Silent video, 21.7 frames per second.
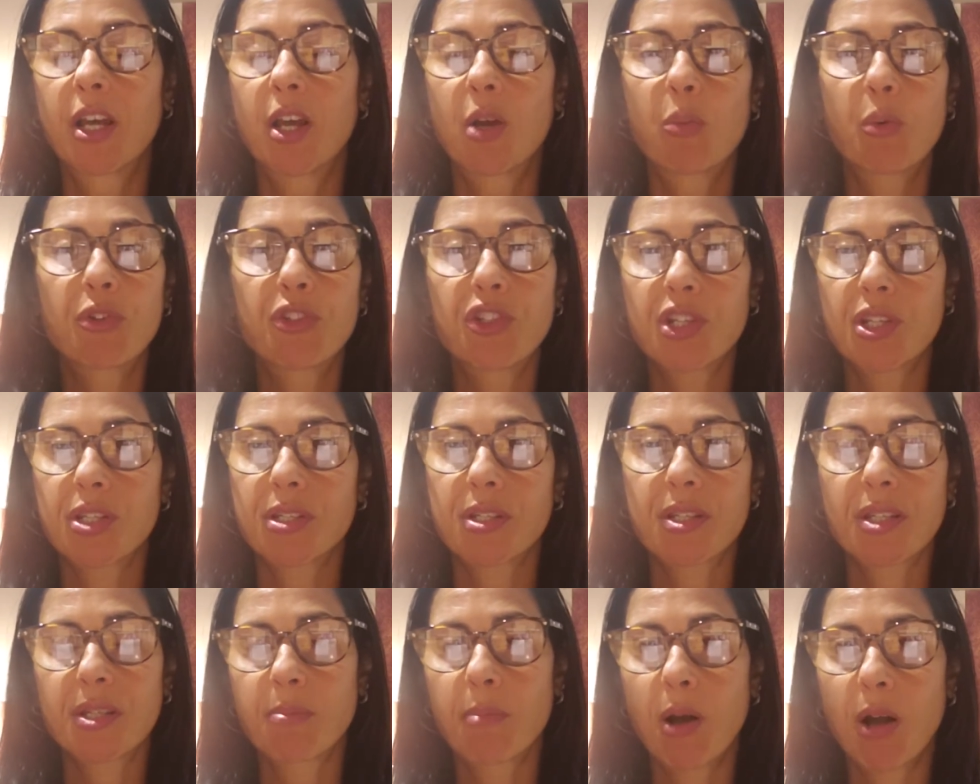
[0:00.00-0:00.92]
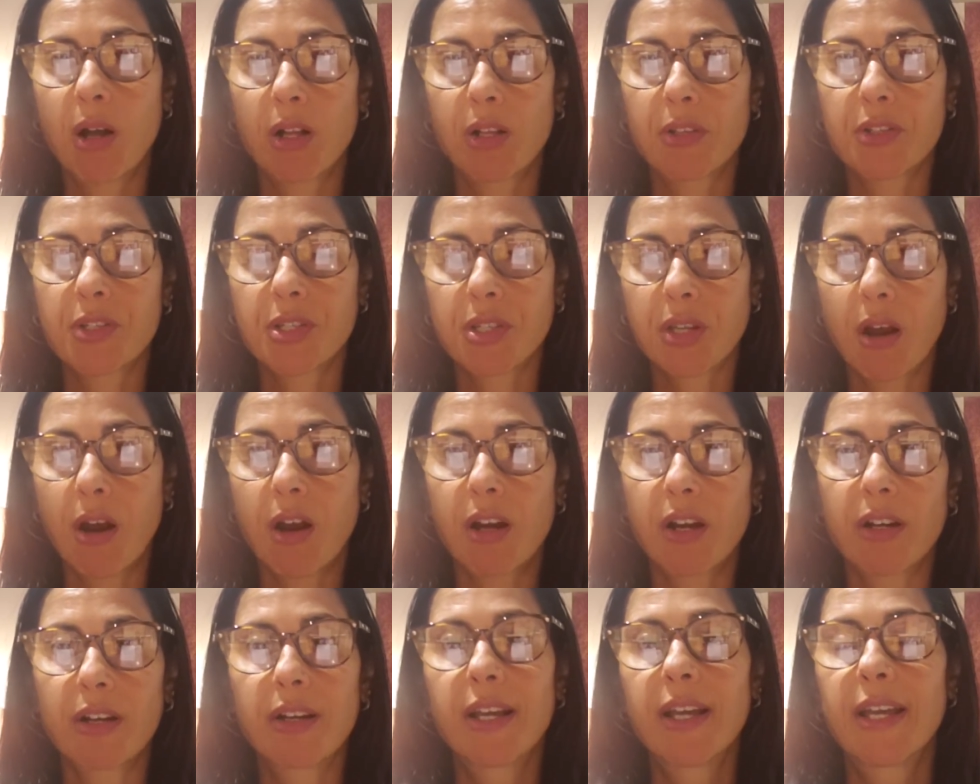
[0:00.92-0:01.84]
with just a small
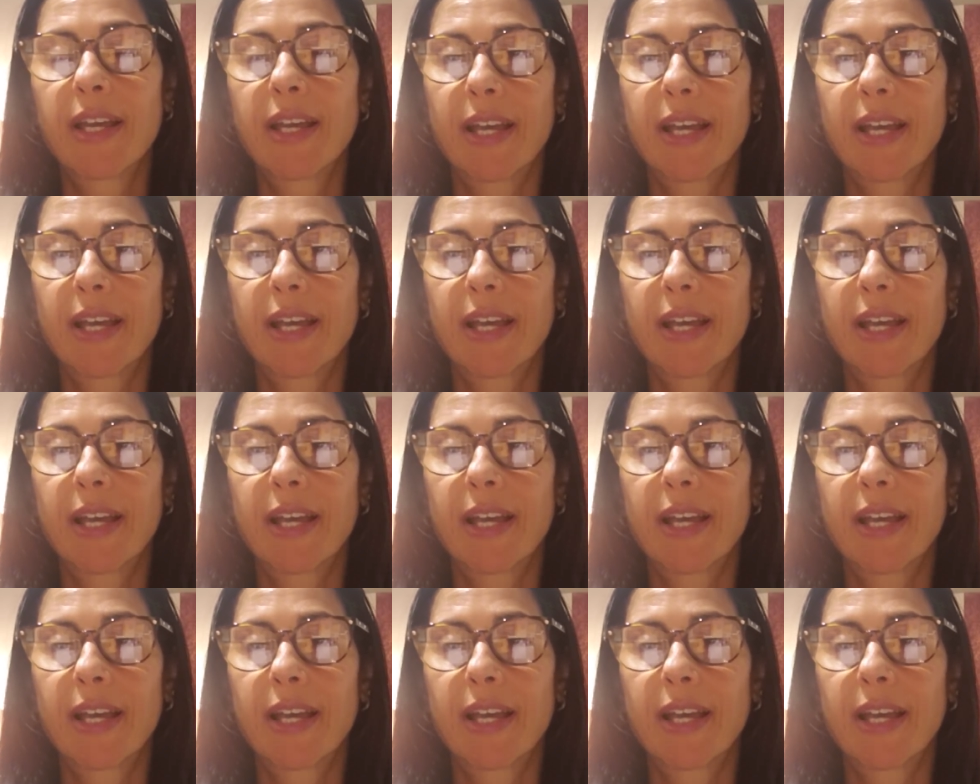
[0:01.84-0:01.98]
scar.